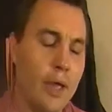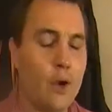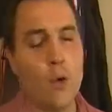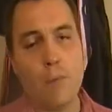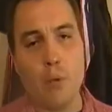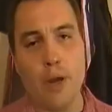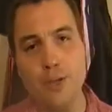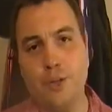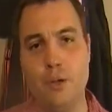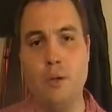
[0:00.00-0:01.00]
A
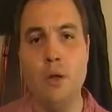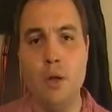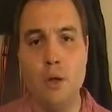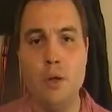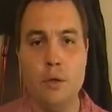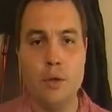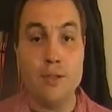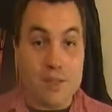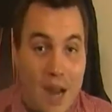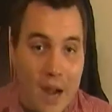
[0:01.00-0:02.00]
corporation
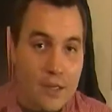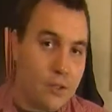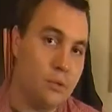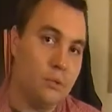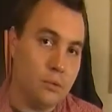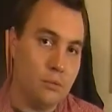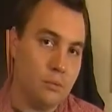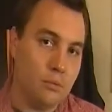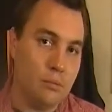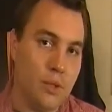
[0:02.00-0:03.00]
is not
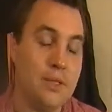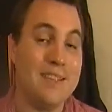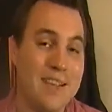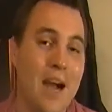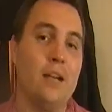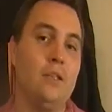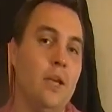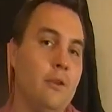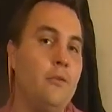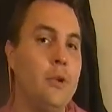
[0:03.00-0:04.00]

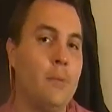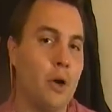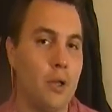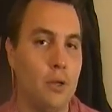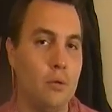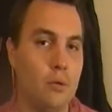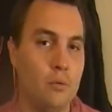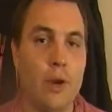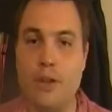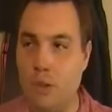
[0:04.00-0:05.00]
a free market
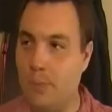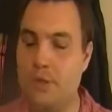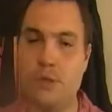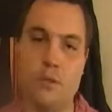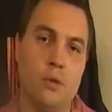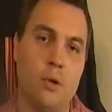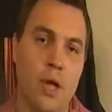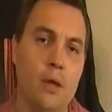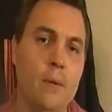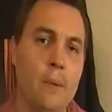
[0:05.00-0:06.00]
regular business,
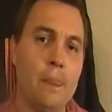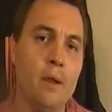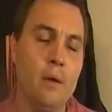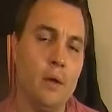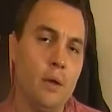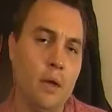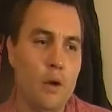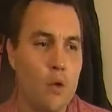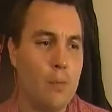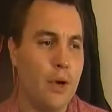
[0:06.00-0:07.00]
okay?
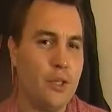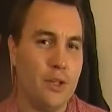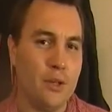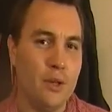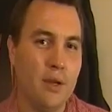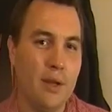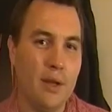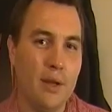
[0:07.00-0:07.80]
A corporation,